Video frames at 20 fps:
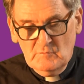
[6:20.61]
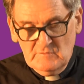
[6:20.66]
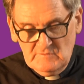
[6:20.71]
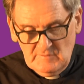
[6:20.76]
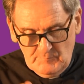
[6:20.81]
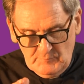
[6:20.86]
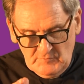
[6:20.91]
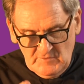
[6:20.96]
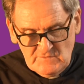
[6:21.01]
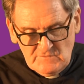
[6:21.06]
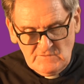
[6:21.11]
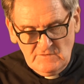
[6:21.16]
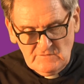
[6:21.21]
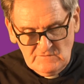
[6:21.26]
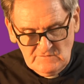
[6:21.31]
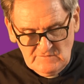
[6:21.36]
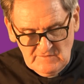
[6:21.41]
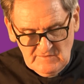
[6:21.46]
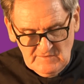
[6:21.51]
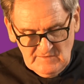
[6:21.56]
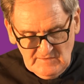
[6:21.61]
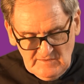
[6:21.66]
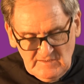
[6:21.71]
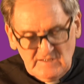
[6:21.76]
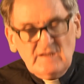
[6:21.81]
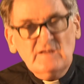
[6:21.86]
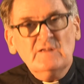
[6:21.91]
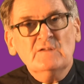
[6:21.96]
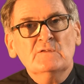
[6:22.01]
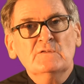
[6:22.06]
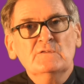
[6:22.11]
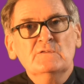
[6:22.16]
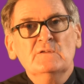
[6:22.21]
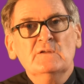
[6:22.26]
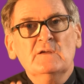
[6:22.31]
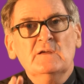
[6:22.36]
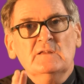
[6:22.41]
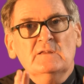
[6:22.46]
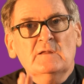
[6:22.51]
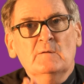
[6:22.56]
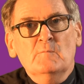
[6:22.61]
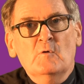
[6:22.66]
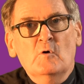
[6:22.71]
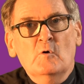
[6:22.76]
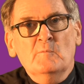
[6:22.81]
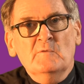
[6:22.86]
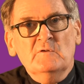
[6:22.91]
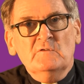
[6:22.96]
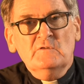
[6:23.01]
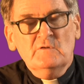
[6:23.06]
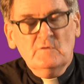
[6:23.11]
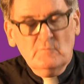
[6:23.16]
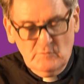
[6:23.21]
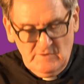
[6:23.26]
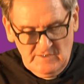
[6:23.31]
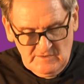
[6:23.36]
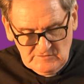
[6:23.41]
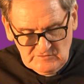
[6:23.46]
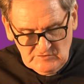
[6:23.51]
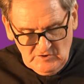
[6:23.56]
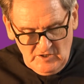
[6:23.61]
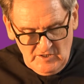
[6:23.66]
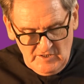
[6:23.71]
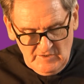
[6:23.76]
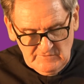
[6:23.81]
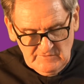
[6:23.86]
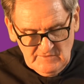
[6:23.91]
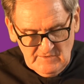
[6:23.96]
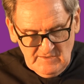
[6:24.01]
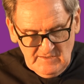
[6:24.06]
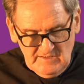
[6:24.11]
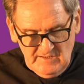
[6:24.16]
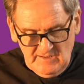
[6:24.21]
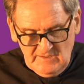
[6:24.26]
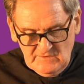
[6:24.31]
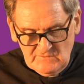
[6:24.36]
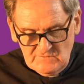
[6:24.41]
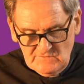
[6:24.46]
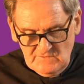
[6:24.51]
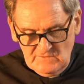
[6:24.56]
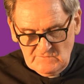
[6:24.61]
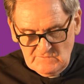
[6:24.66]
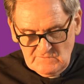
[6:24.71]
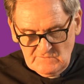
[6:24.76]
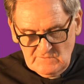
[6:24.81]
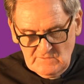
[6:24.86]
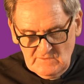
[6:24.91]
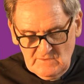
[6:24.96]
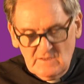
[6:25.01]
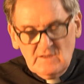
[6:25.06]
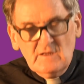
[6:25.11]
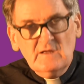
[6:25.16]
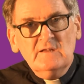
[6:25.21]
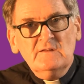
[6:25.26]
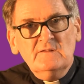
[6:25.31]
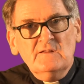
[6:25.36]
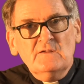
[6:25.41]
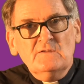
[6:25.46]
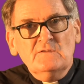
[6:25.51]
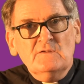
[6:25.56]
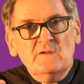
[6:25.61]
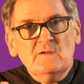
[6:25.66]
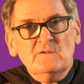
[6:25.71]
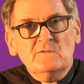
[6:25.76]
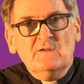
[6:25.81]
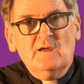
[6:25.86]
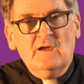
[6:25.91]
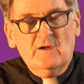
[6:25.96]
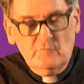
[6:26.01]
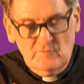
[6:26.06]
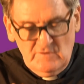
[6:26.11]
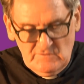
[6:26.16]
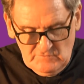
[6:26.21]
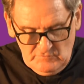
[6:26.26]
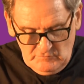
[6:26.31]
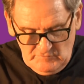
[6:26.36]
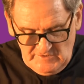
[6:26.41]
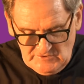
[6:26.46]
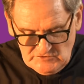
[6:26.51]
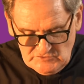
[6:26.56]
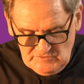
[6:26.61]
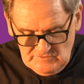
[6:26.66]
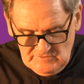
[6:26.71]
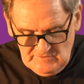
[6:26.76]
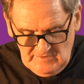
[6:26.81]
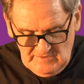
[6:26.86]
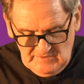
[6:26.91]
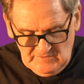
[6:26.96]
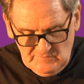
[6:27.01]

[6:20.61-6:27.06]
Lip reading: the present is the moment where God exists. This is a resurrection